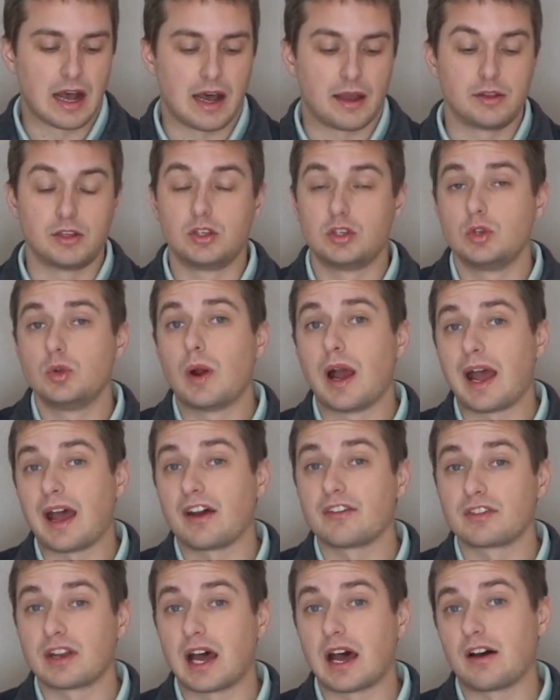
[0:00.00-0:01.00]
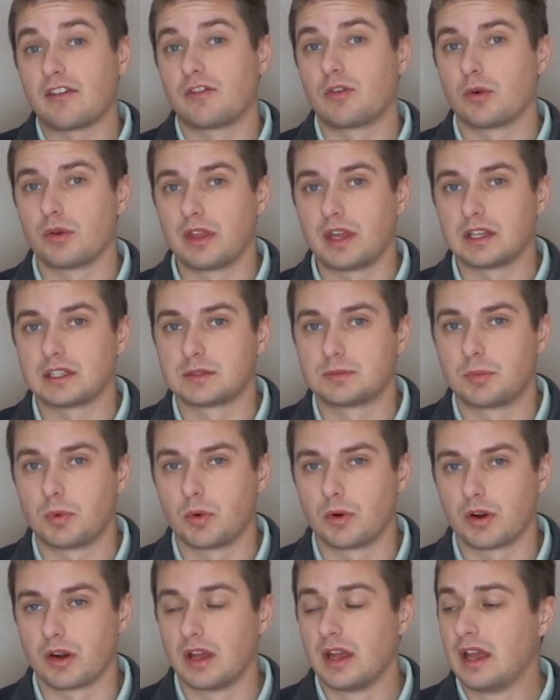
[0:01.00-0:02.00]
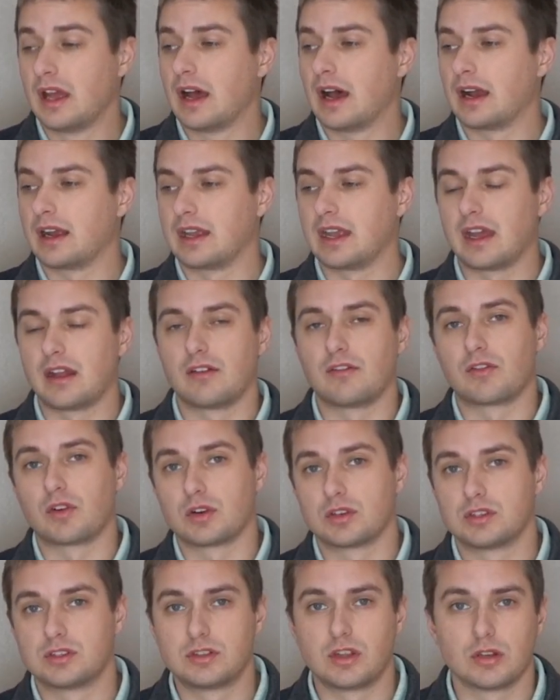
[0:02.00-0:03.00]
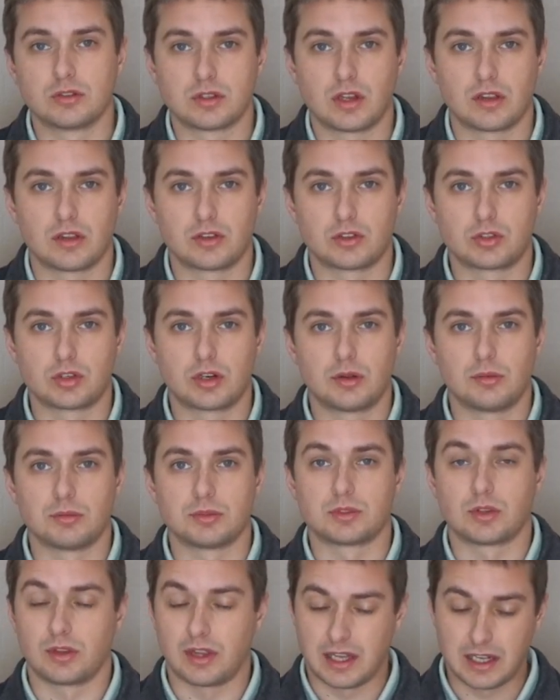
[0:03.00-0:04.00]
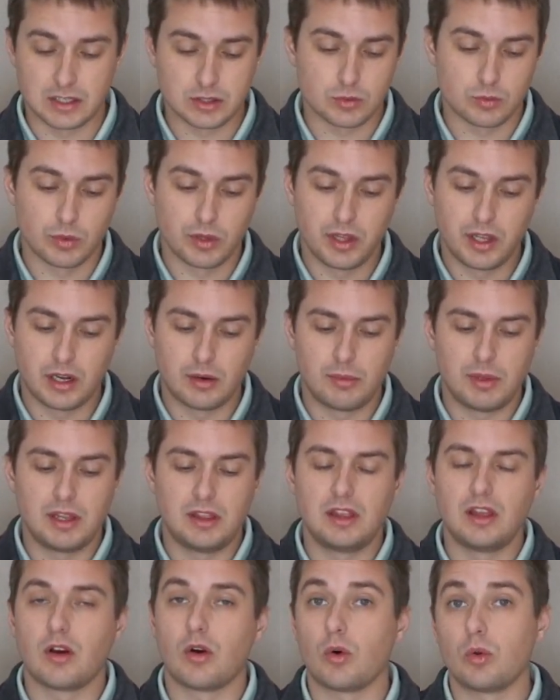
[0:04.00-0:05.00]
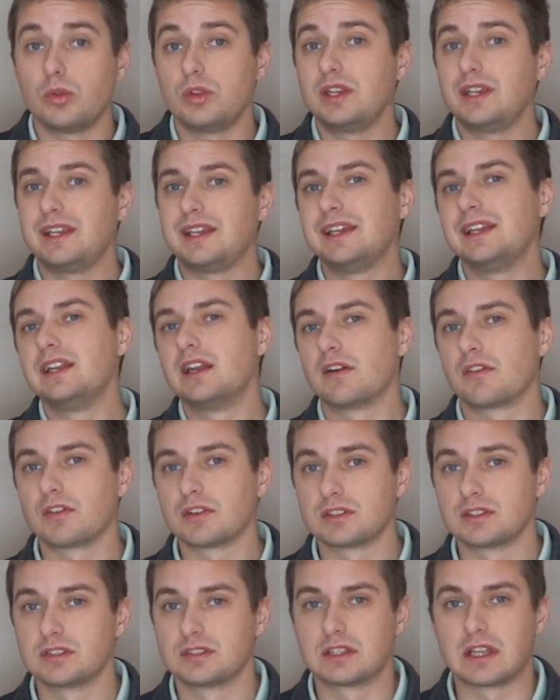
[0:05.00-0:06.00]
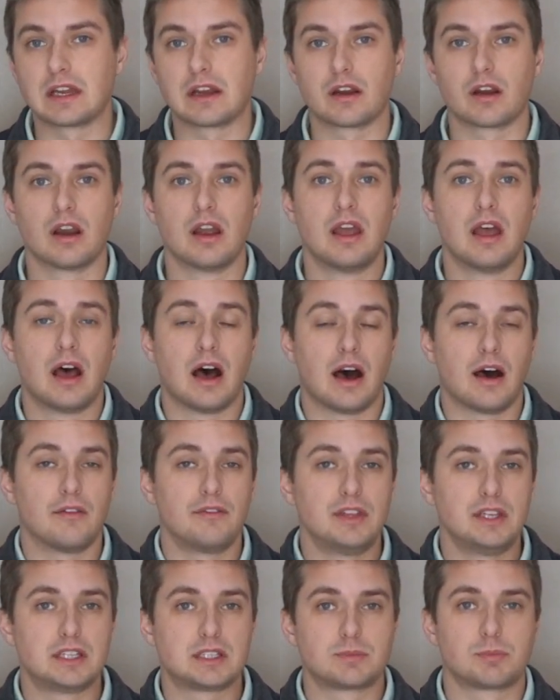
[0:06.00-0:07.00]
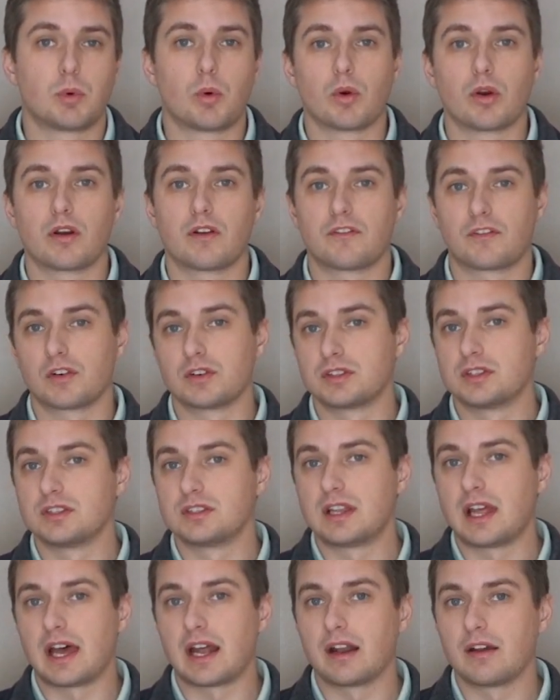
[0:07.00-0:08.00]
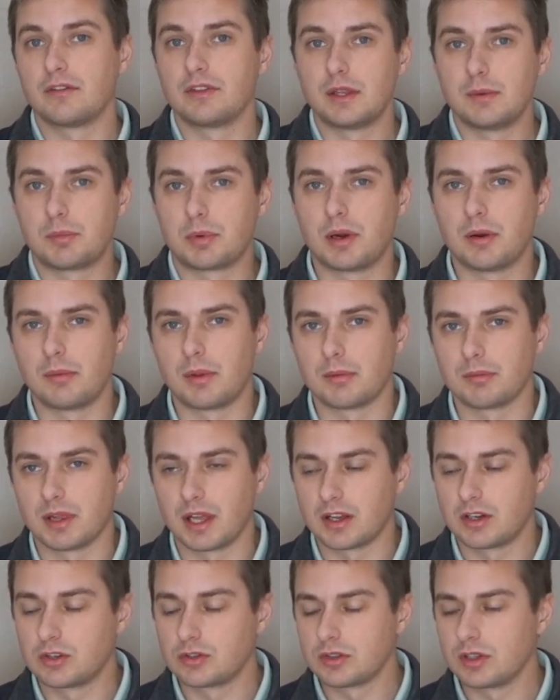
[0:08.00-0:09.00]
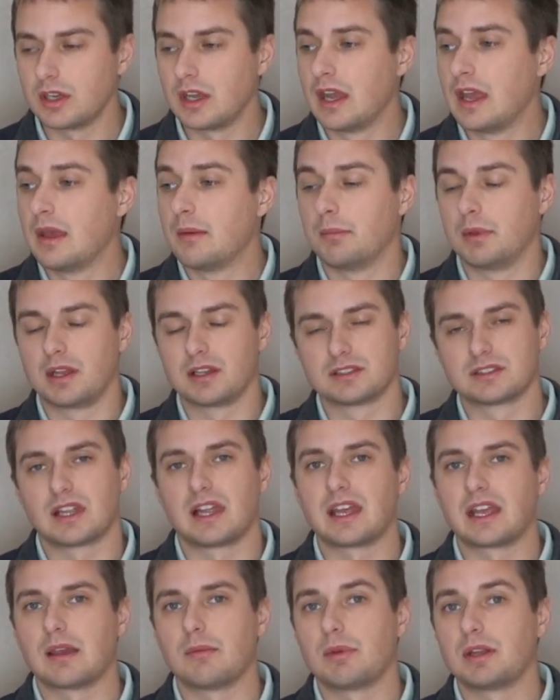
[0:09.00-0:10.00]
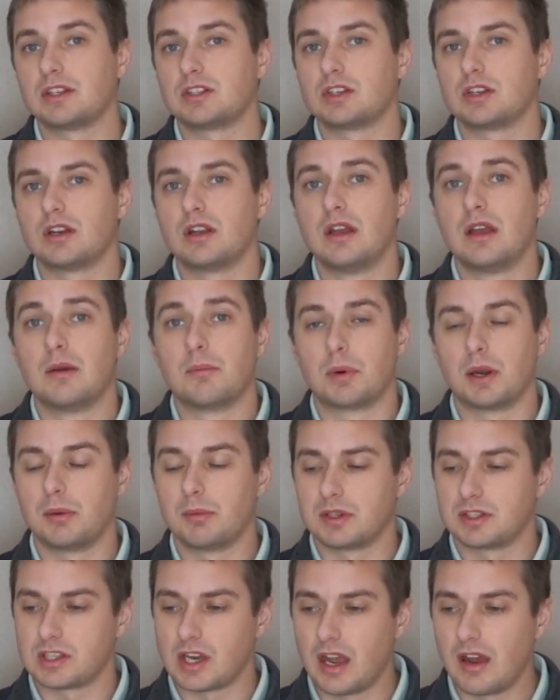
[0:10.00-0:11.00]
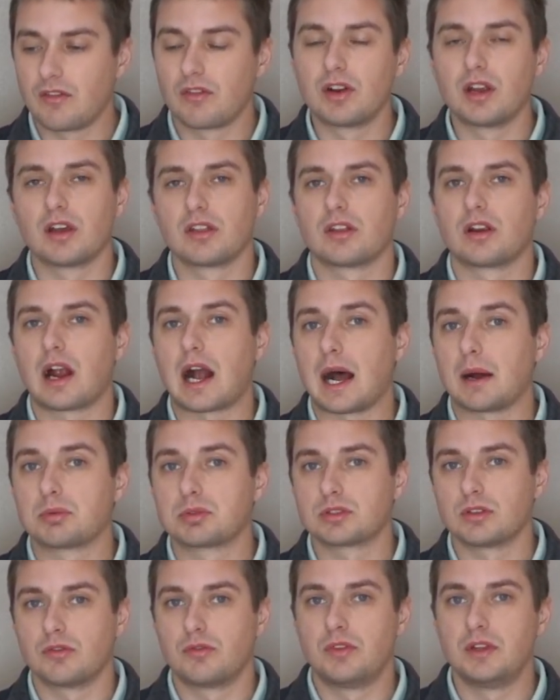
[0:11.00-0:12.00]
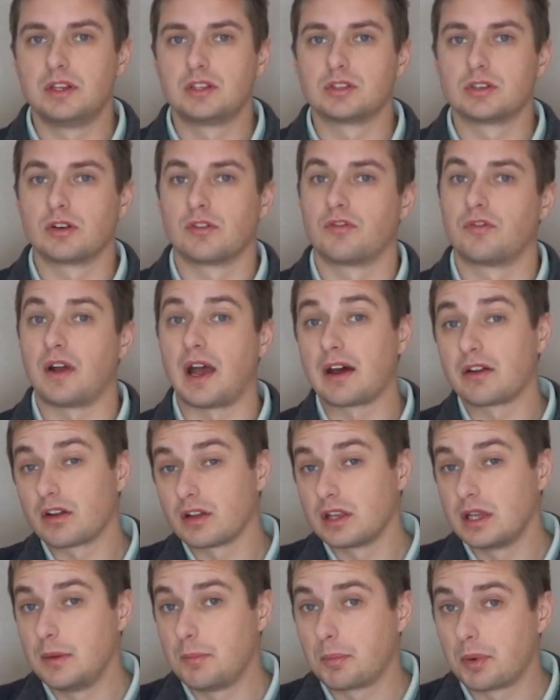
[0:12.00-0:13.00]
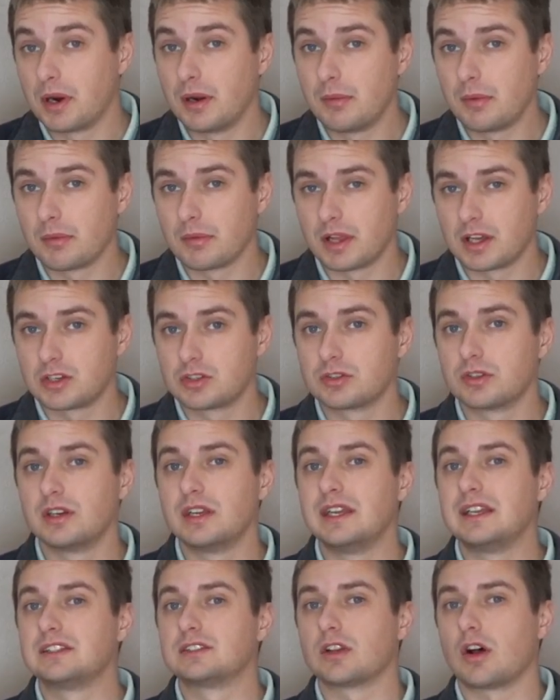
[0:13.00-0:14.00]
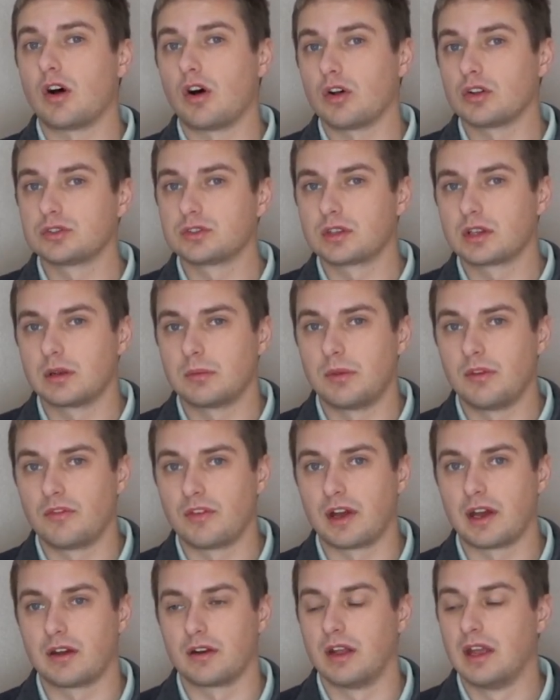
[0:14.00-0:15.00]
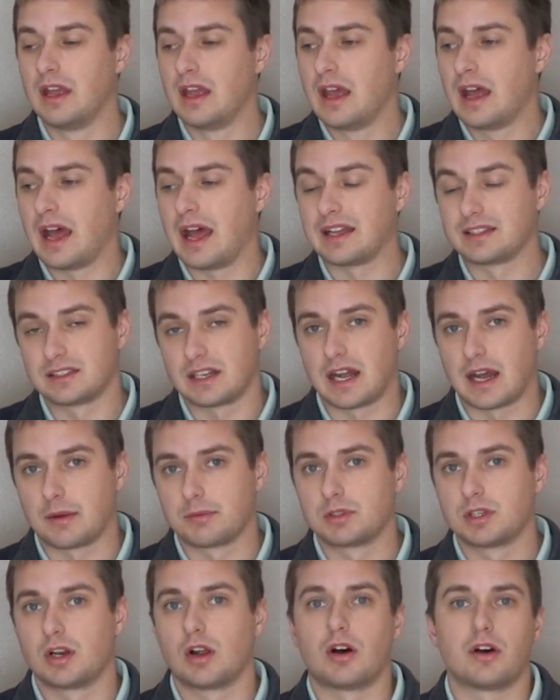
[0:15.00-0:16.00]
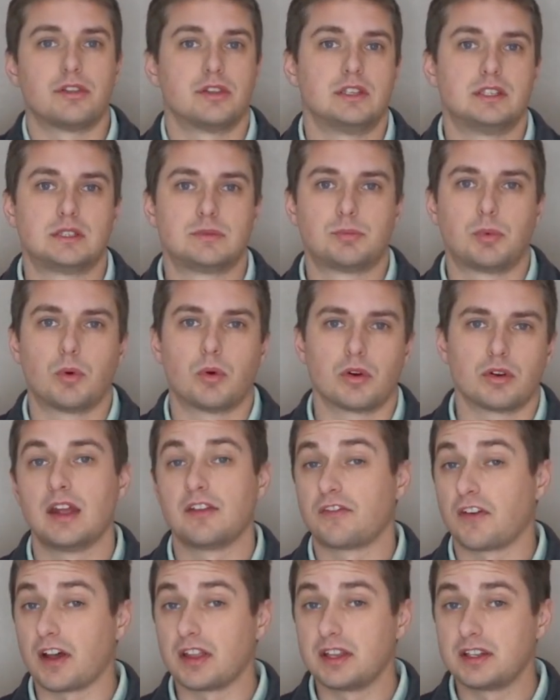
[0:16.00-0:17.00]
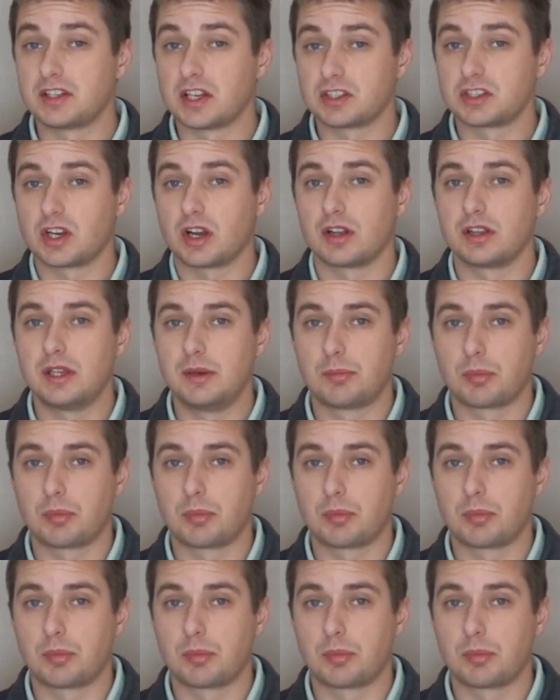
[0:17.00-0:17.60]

You do have to opt for that sport again versus those other trims. So that is really going to be the only key differences there of the sport versus that of the premium luxury, because like I mentioned, pretty much every other optional feature found on the premium luxury is also going to be found as an option on the sport. And finally, touching on the